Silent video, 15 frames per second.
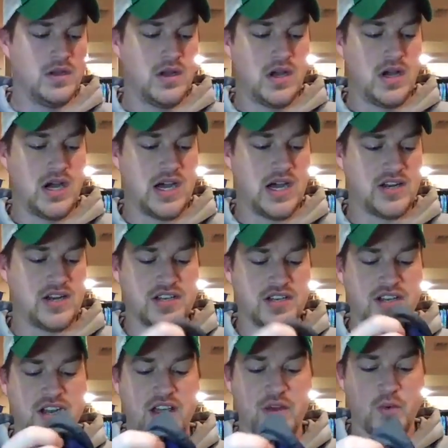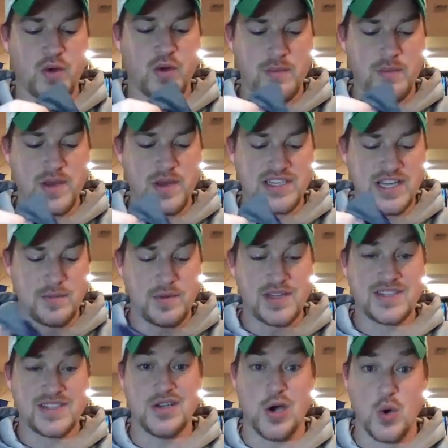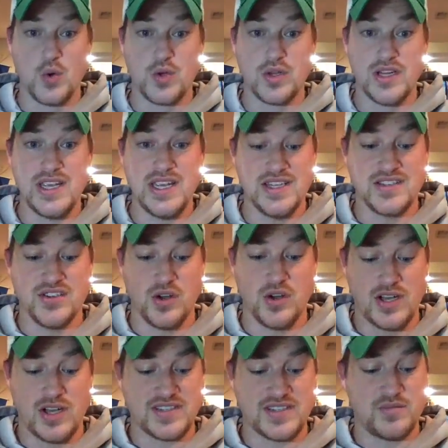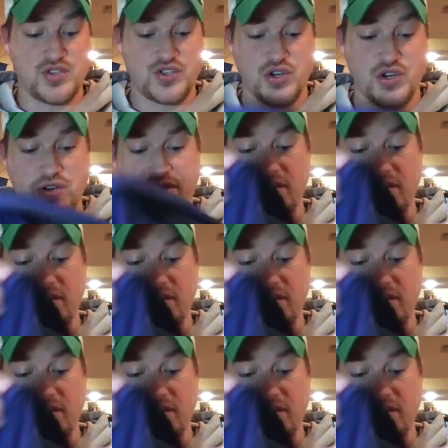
Uh, here's another one I picked up. It's an Oakley. It's an awesome shirt.